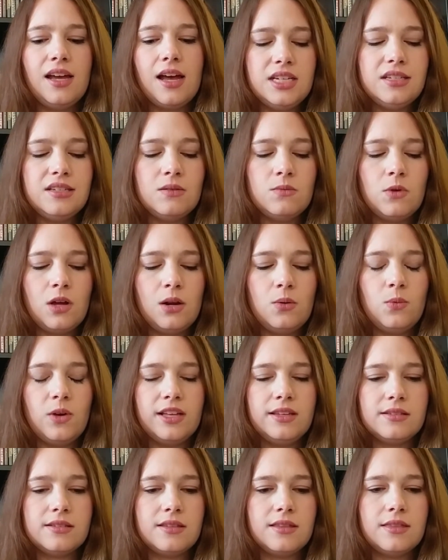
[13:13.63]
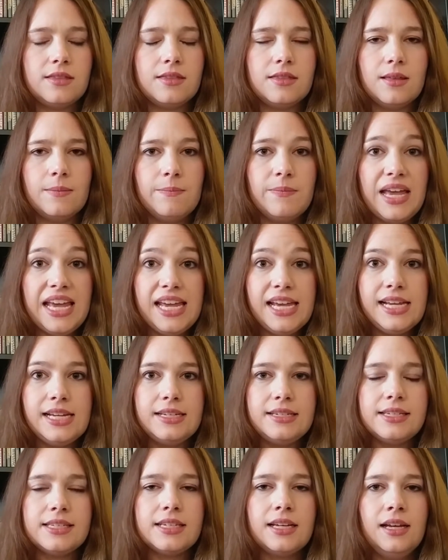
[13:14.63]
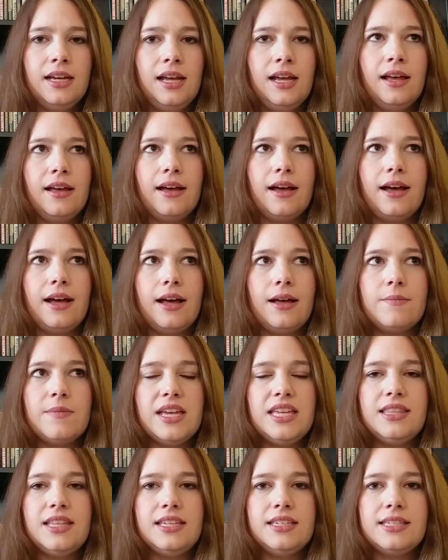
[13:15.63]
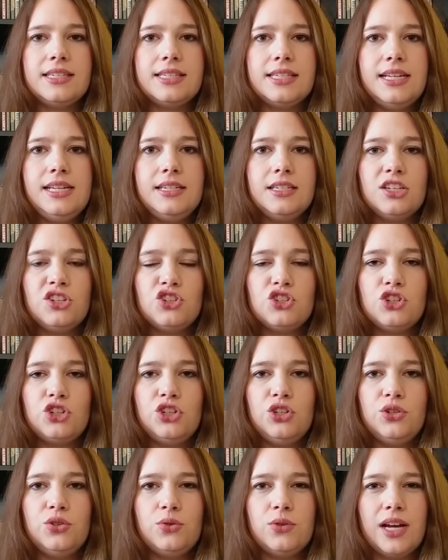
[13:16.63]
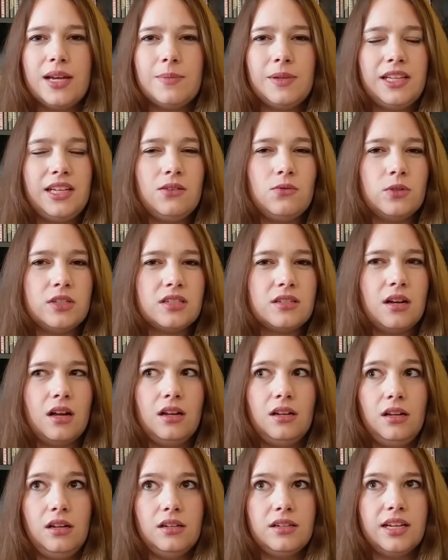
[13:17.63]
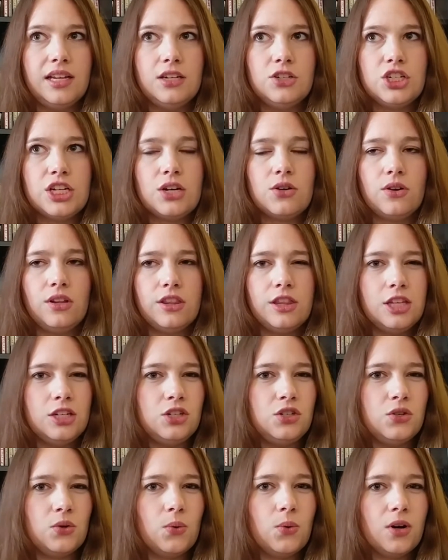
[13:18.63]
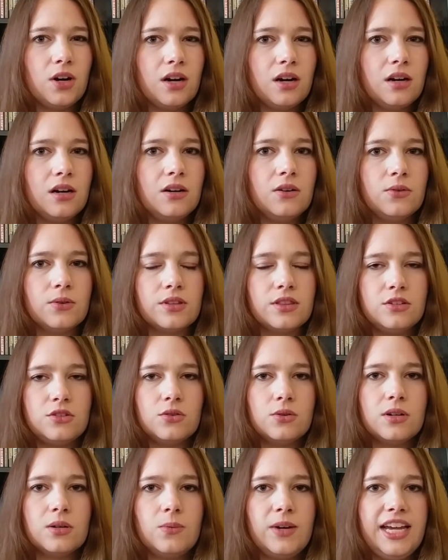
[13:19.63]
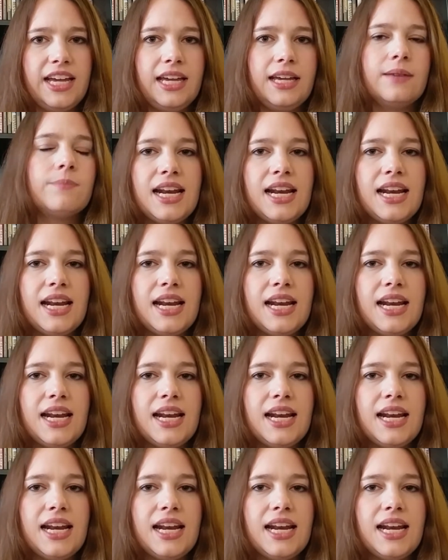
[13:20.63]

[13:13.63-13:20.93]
Season 1 was The Maze, and then season 2, I believe, was called in general The Door or The Doorway.